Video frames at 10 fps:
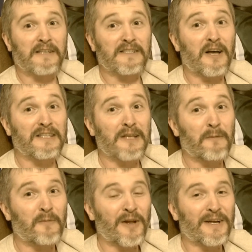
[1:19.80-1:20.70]
I saw
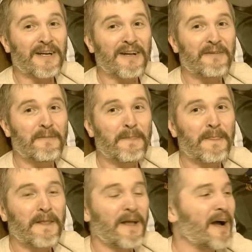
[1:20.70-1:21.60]
something.
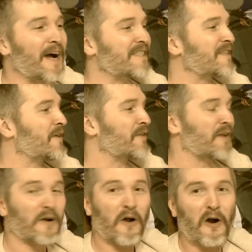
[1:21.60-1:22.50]
I saw
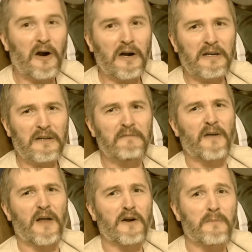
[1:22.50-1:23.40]
there are
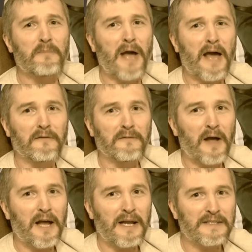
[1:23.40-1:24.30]
Confederate battle
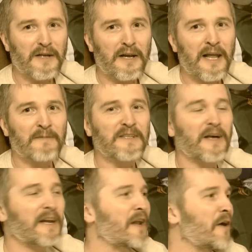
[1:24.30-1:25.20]
flags on
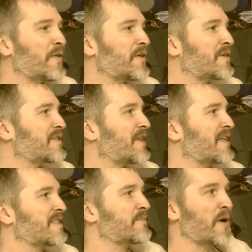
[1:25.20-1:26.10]
Amazon. I know there's
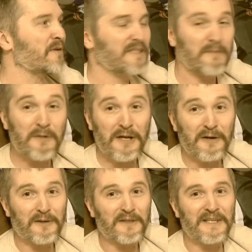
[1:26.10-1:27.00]
not supposed to
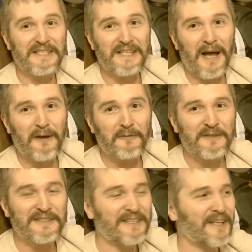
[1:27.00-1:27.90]
be, or at least that
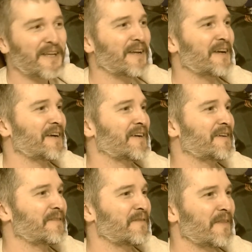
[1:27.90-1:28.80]
was the
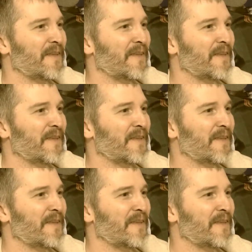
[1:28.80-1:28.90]
uh